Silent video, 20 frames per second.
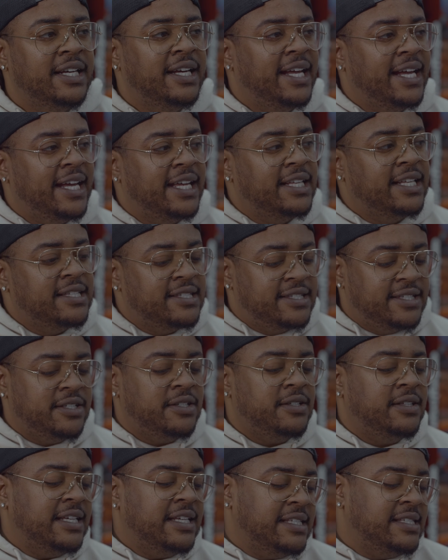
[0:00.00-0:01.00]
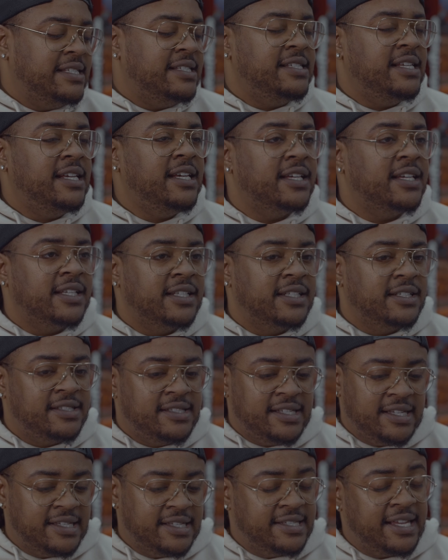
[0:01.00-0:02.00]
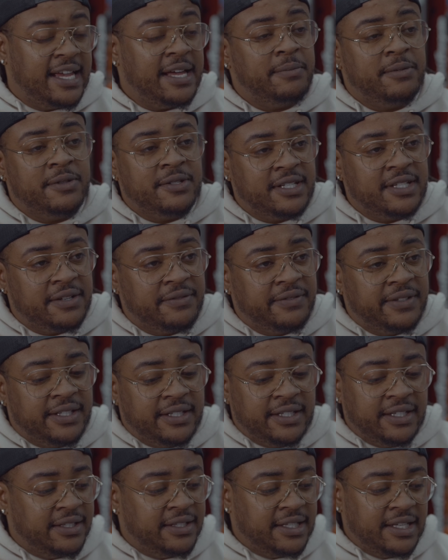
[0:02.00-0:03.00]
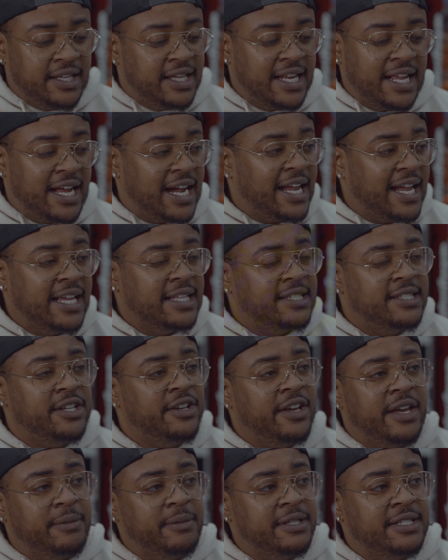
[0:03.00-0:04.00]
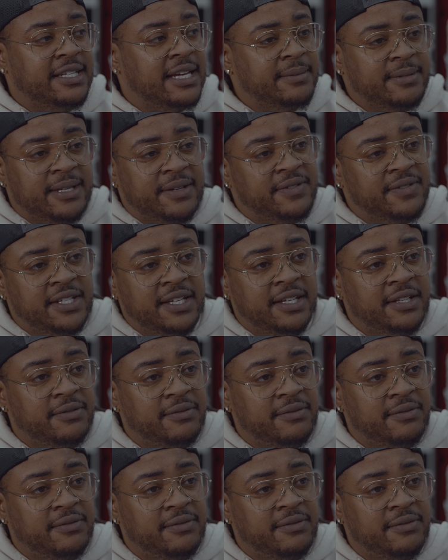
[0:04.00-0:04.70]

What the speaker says: And until they see examples of it, I can't tell you how many times I've seen a